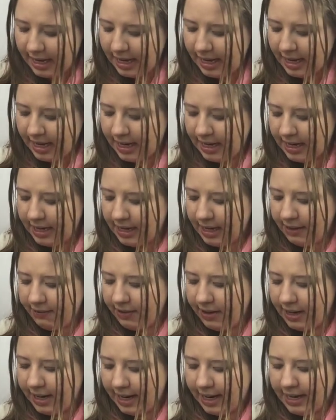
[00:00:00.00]
And
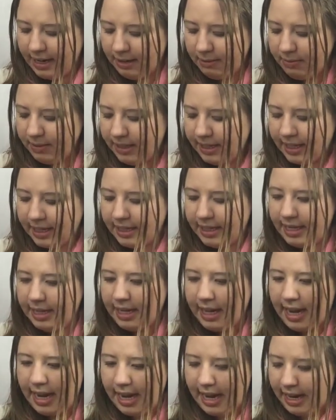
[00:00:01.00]
if an item
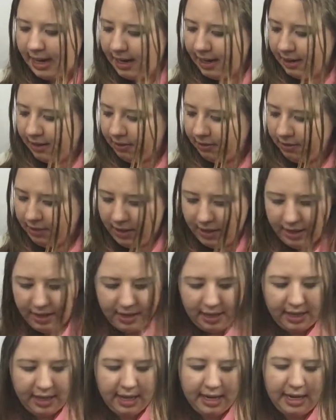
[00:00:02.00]
doesn't have
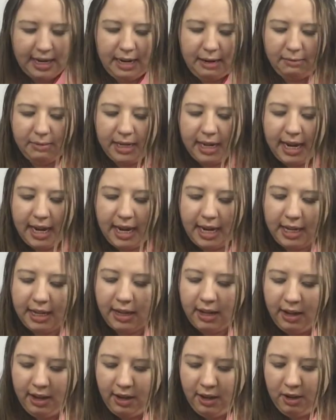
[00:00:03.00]
the name tag,
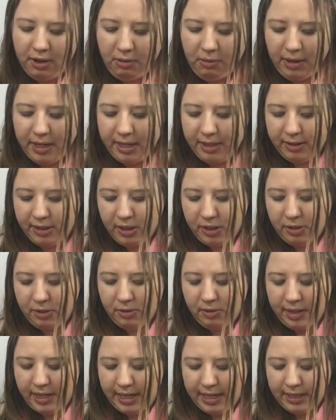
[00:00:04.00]
what you
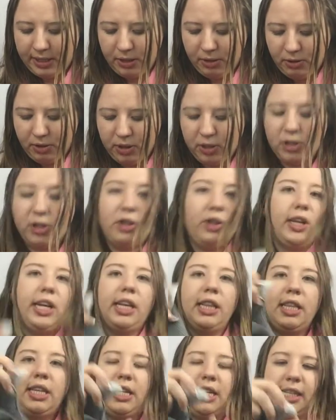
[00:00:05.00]
do is you just
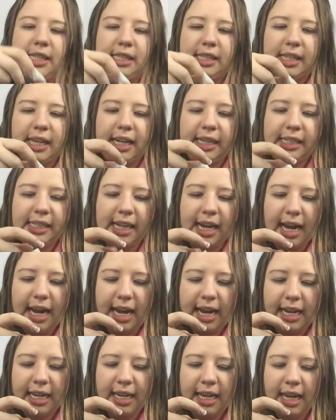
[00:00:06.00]
look at the inside
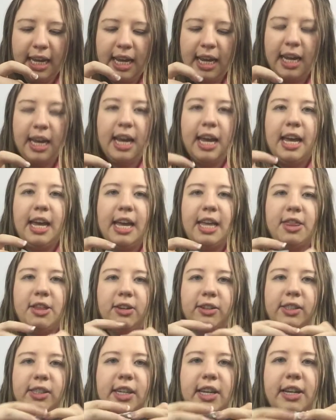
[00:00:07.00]
tag, and
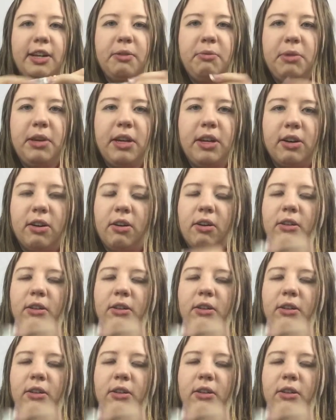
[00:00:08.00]
there's going to be an